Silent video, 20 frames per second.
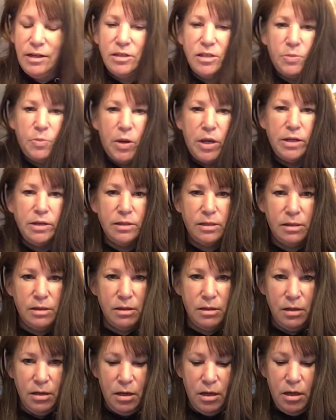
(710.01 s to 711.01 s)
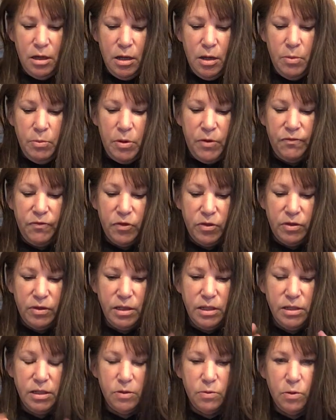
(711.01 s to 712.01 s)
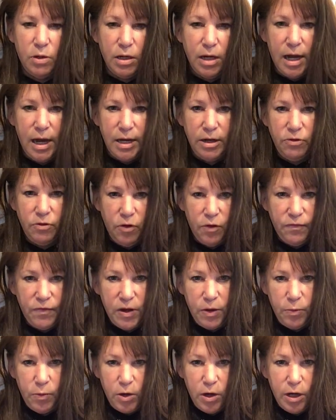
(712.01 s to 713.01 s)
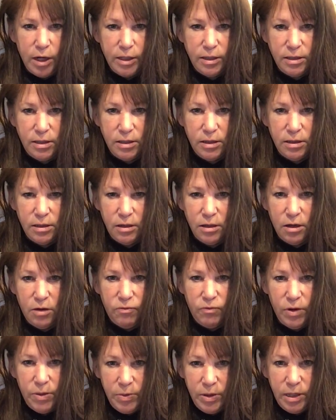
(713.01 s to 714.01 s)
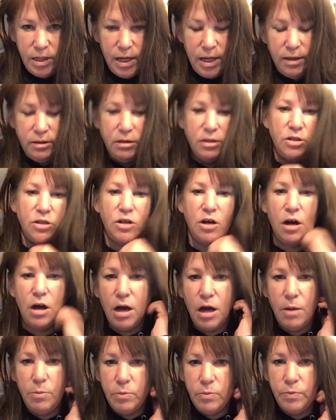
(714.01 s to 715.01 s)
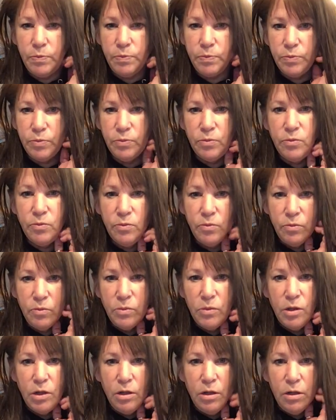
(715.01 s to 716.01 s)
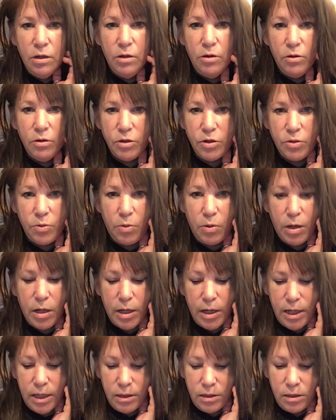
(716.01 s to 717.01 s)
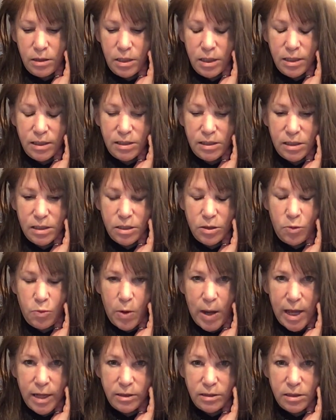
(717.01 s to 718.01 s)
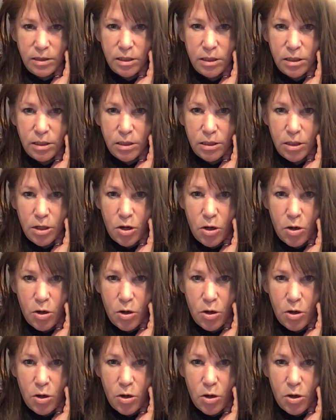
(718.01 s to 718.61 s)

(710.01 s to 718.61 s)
of spice. But for this one, I don't know if I want a ribbon at the top or twine, and it's still wet. So